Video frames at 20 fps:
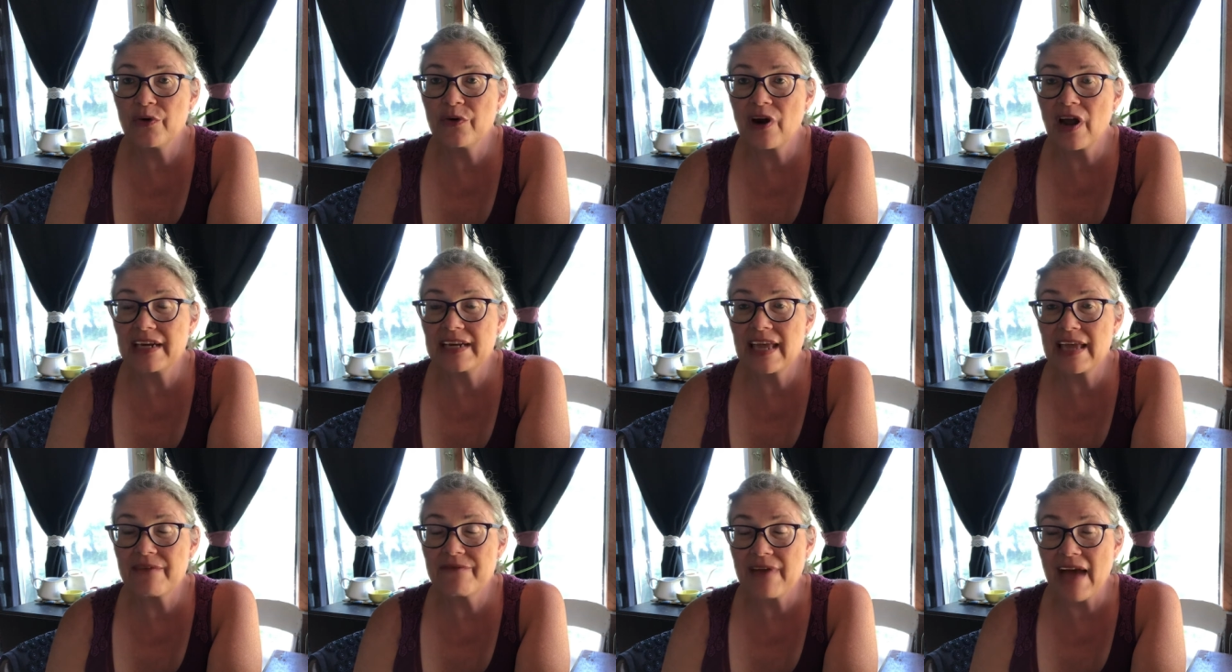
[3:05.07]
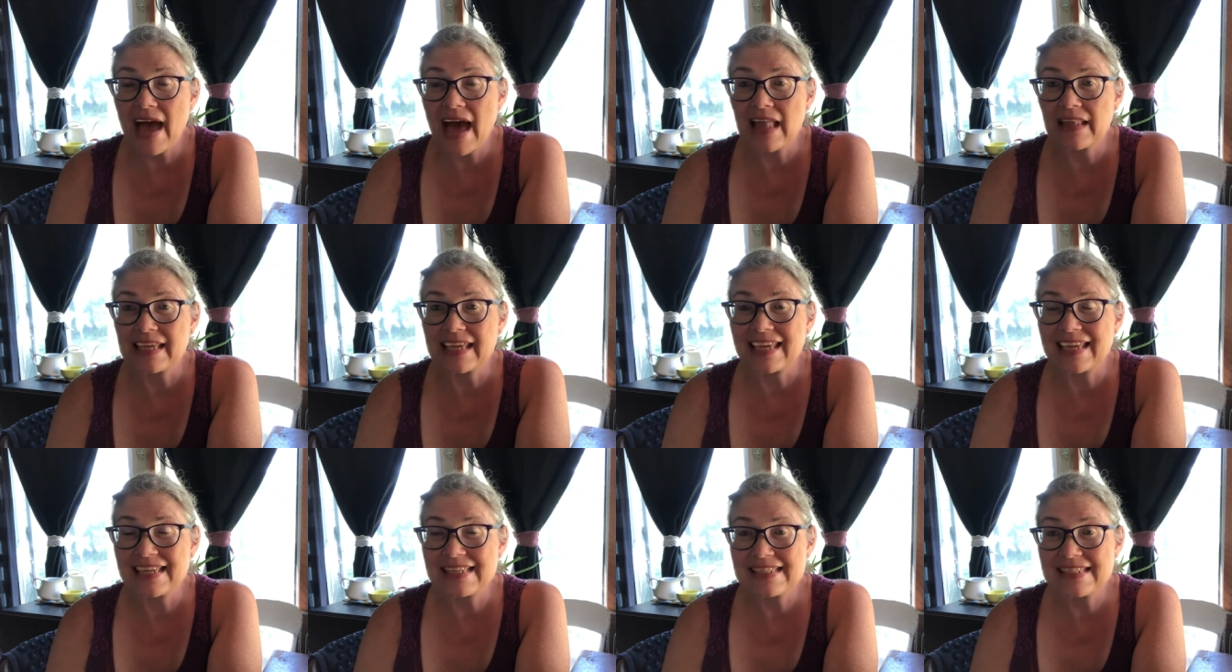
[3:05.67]
Grande Valley
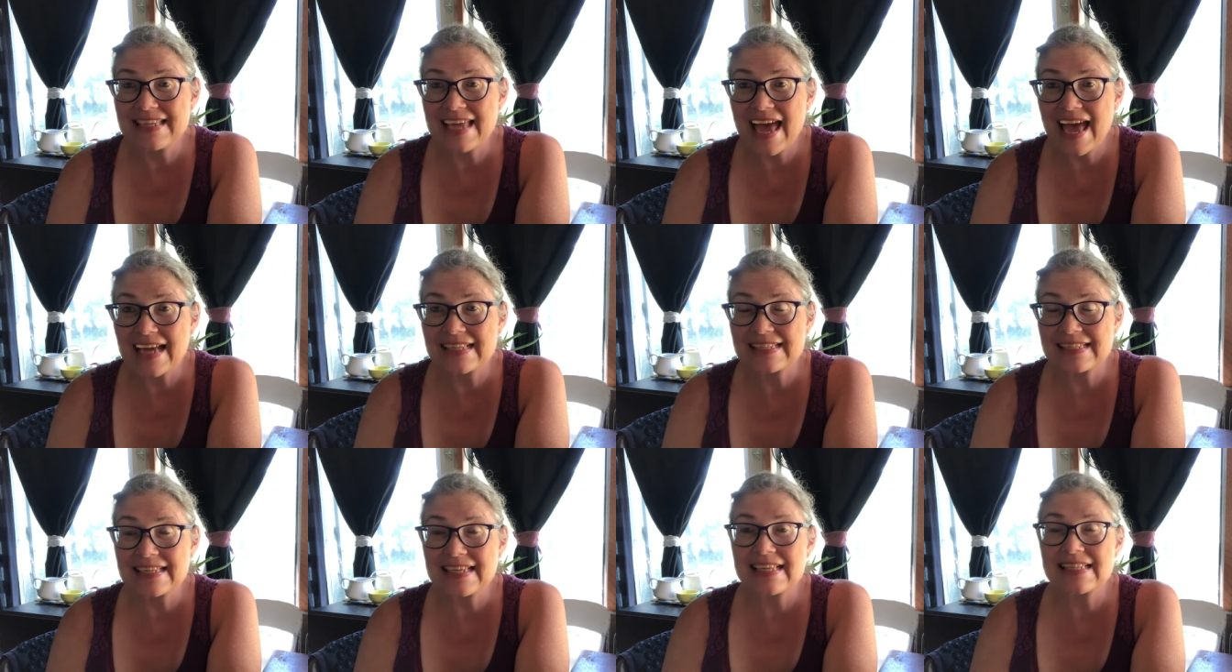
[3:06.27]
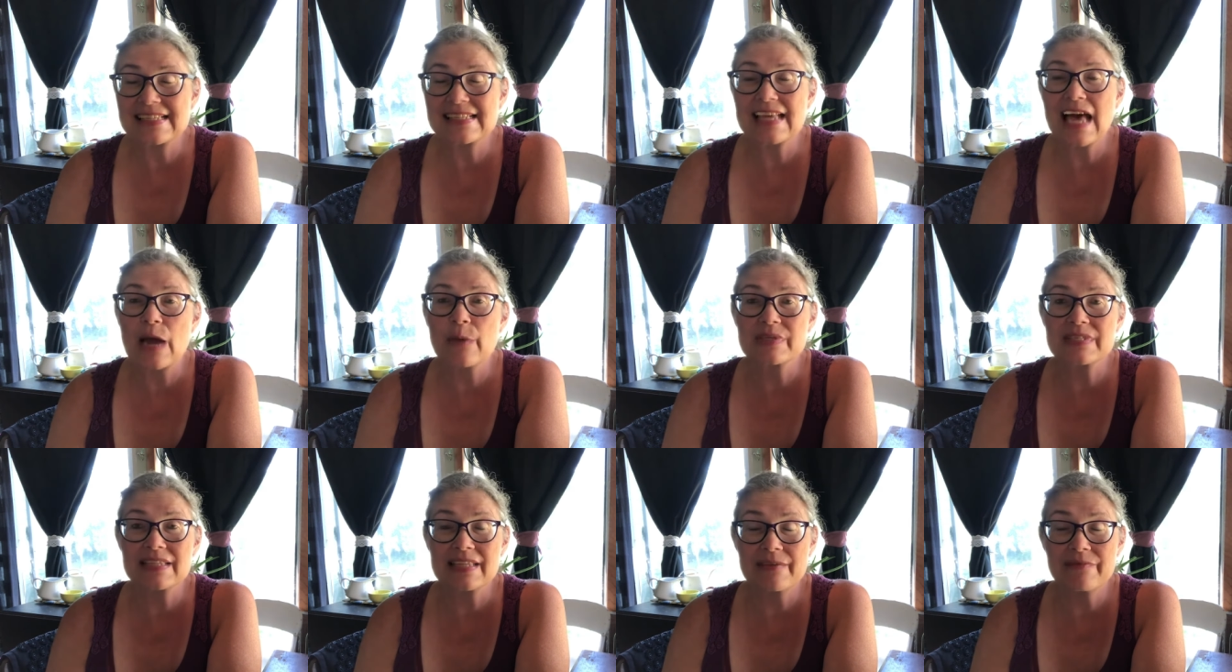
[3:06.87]
in Texas. I
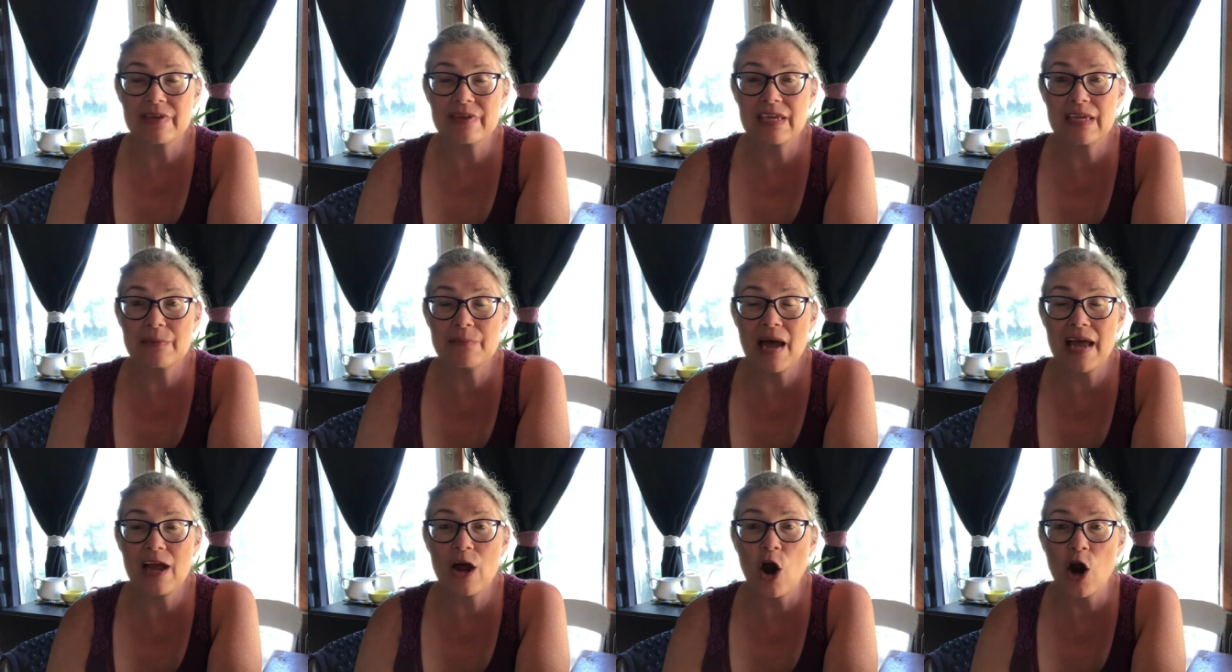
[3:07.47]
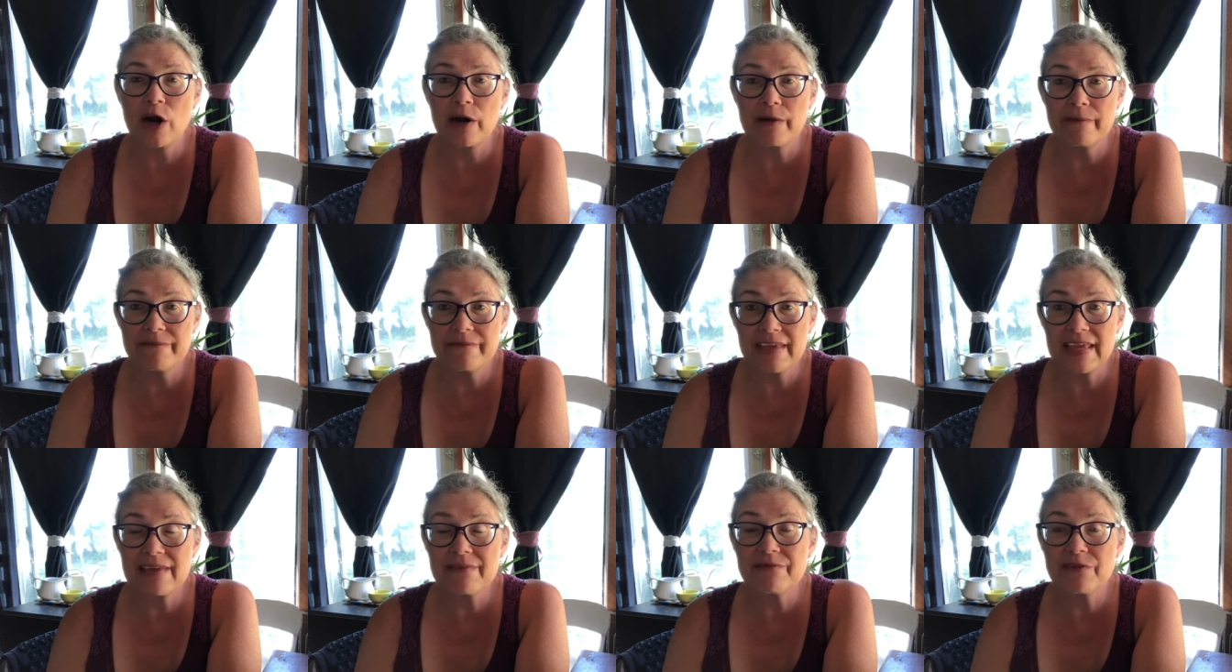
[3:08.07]
was living in my
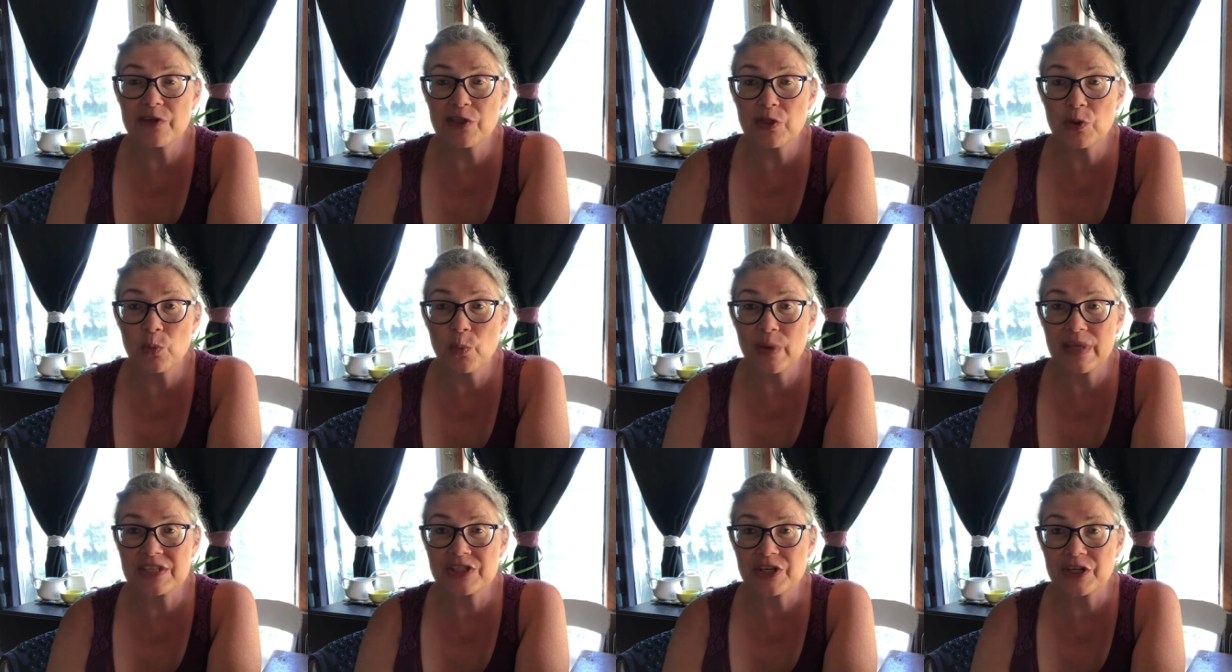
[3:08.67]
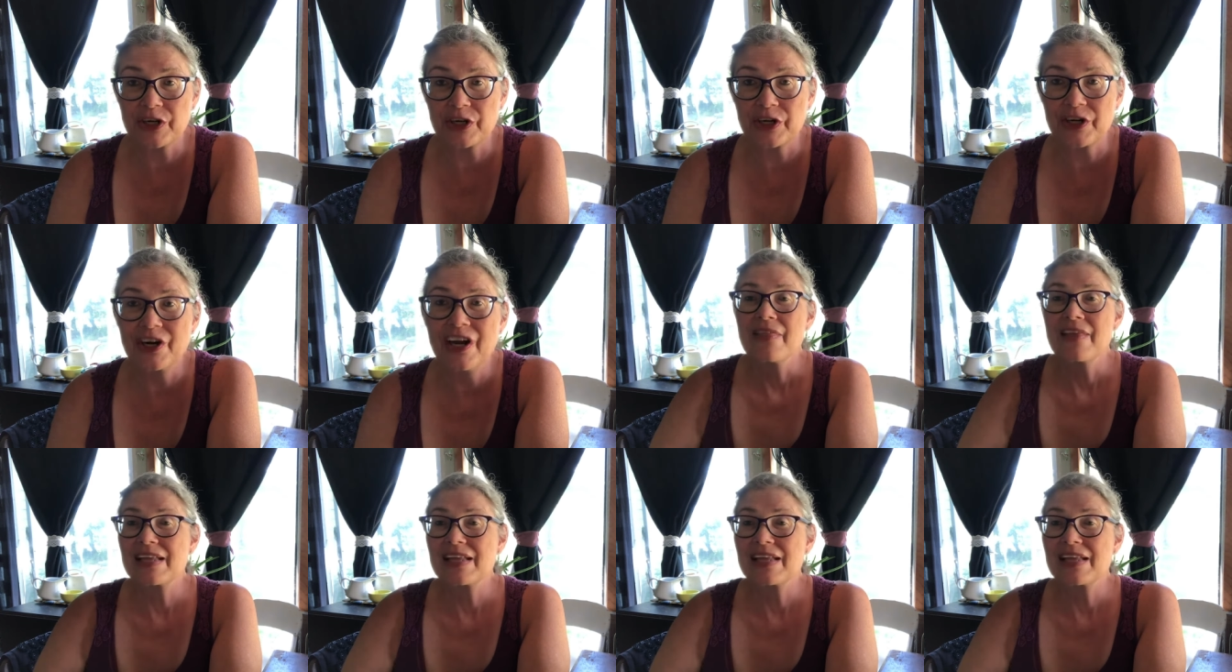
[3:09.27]
RV for the winter.